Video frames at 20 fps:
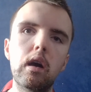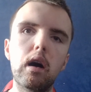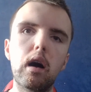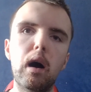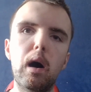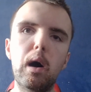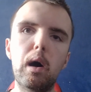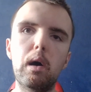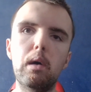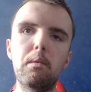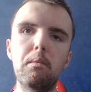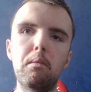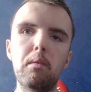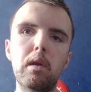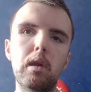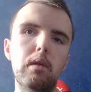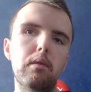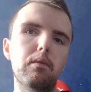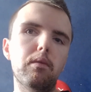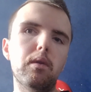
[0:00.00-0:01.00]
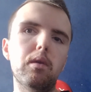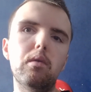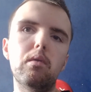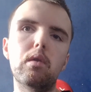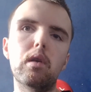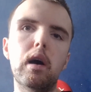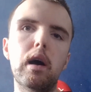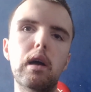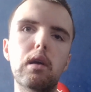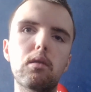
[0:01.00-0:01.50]
and if you
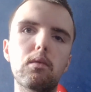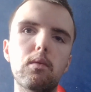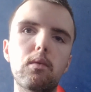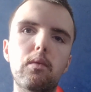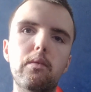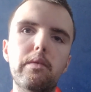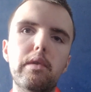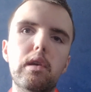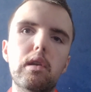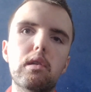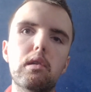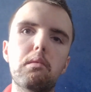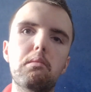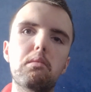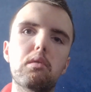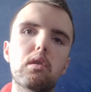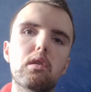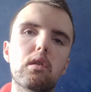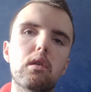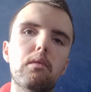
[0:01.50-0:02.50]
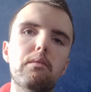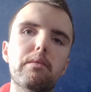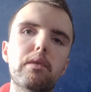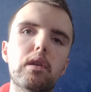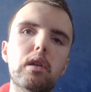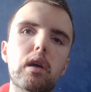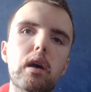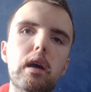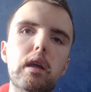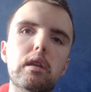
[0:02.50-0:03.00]
guys were victim to
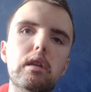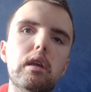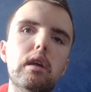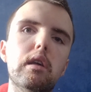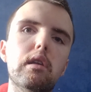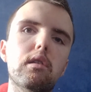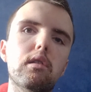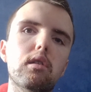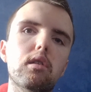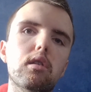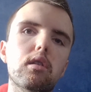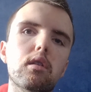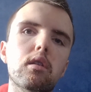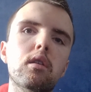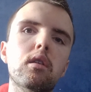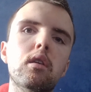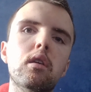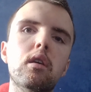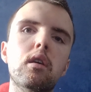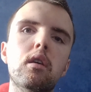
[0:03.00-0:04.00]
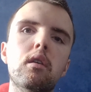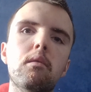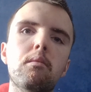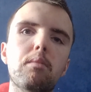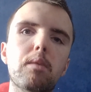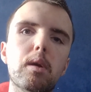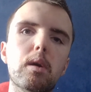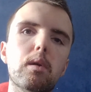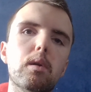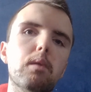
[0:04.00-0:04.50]
something like this,
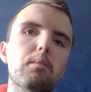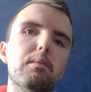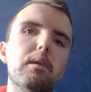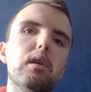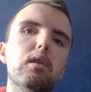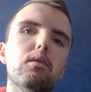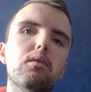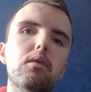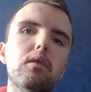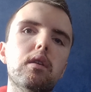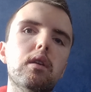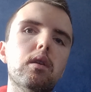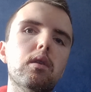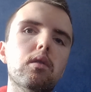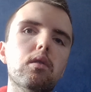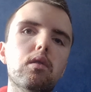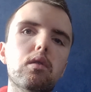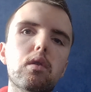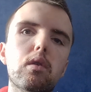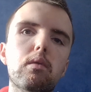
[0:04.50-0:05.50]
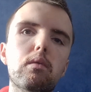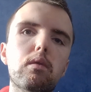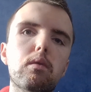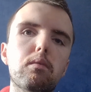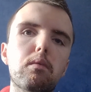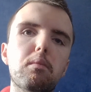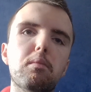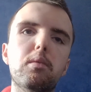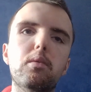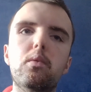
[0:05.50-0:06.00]
you know, the best thing you can do
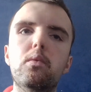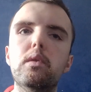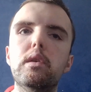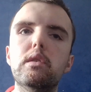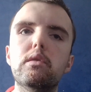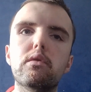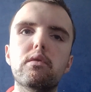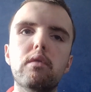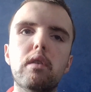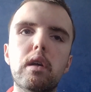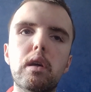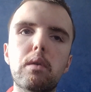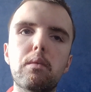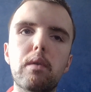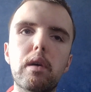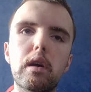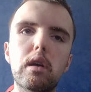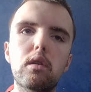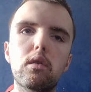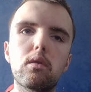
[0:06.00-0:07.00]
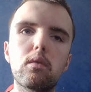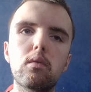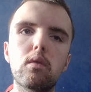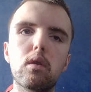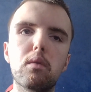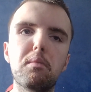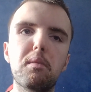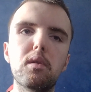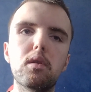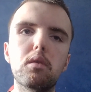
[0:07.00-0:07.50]
is report it straight away as soon
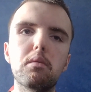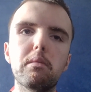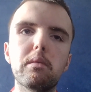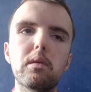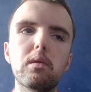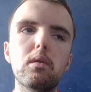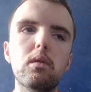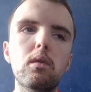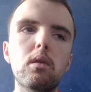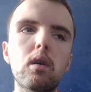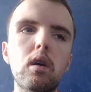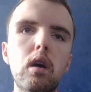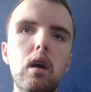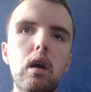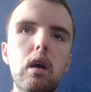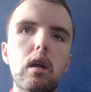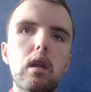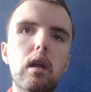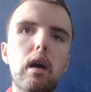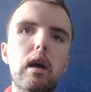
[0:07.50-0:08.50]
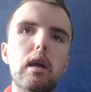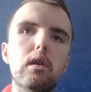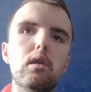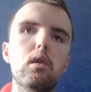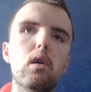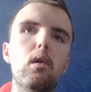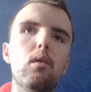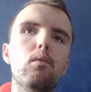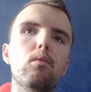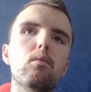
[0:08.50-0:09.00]
as possible. Like,
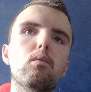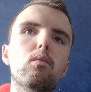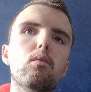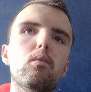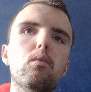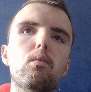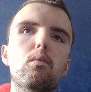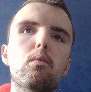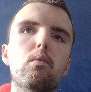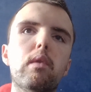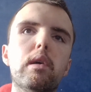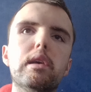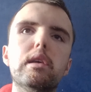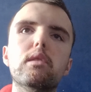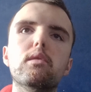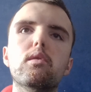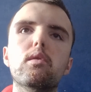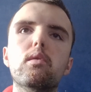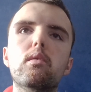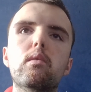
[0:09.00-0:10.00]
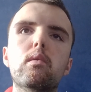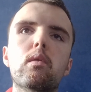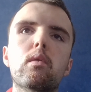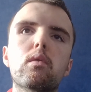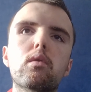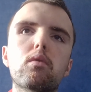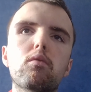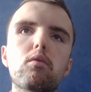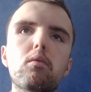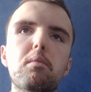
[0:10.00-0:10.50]
don't wait too
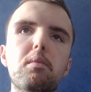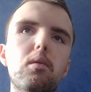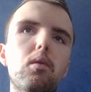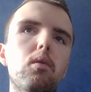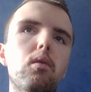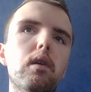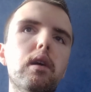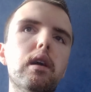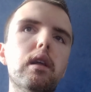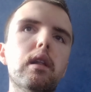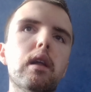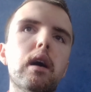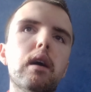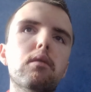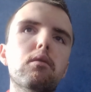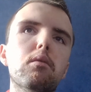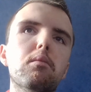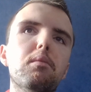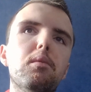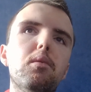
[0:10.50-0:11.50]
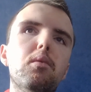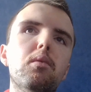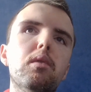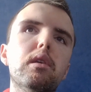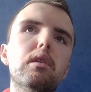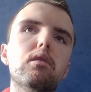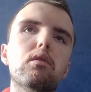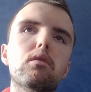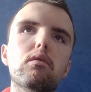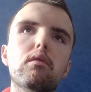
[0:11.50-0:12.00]
long to report it, like, report
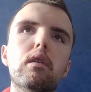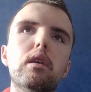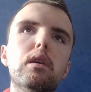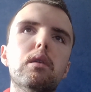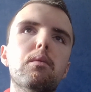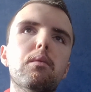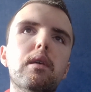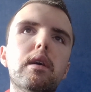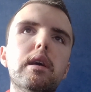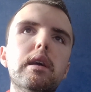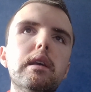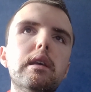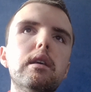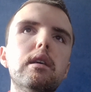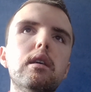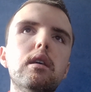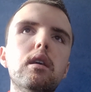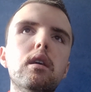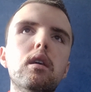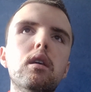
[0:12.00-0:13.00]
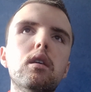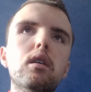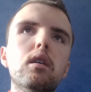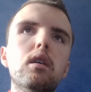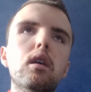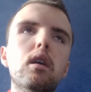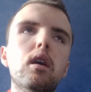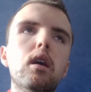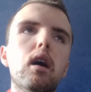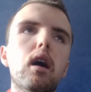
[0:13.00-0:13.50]
it straight away.
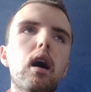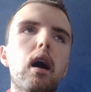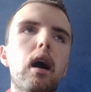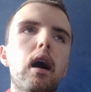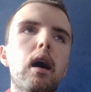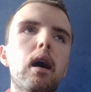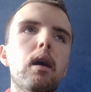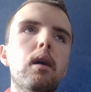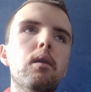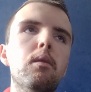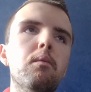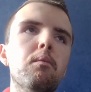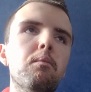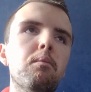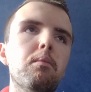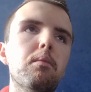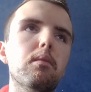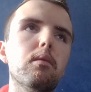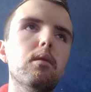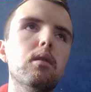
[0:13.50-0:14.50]
And